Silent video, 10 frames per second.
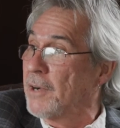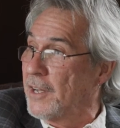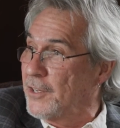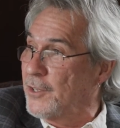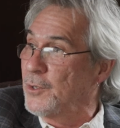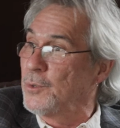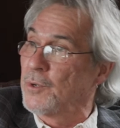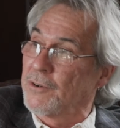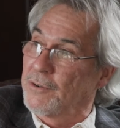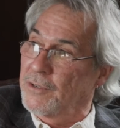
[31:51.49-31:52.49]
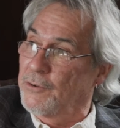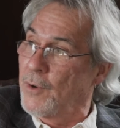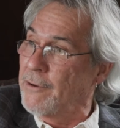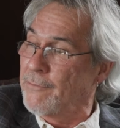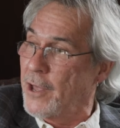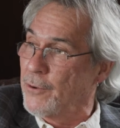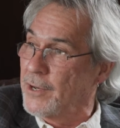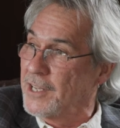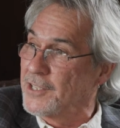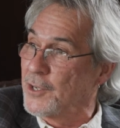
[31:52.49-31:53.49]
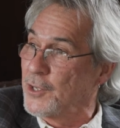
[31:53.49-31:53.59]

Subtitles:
But you are grandfathered in, so